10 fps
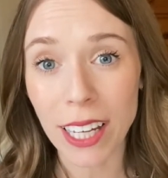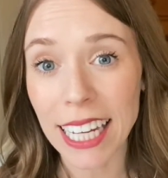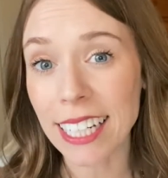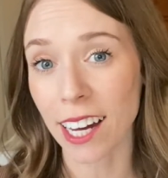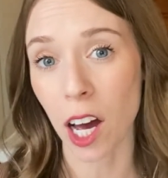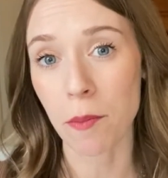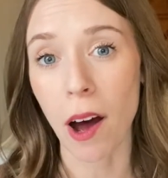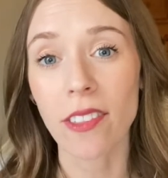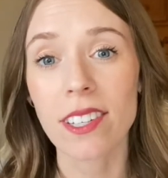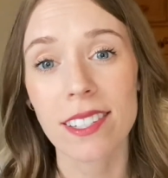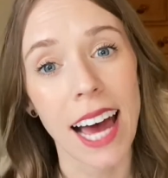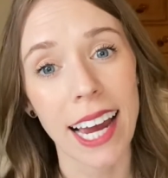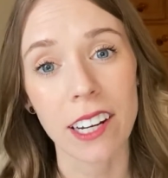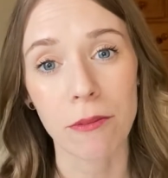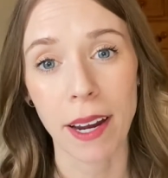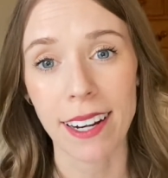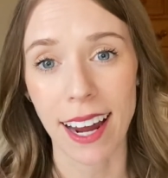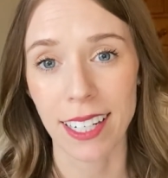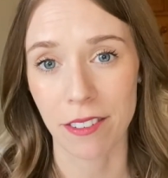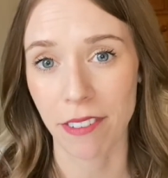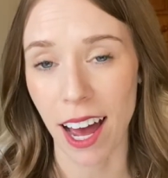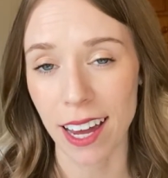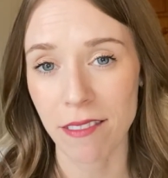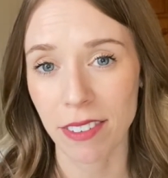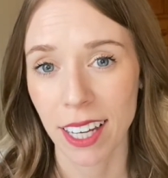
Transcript: income on the side of my 9-to-5.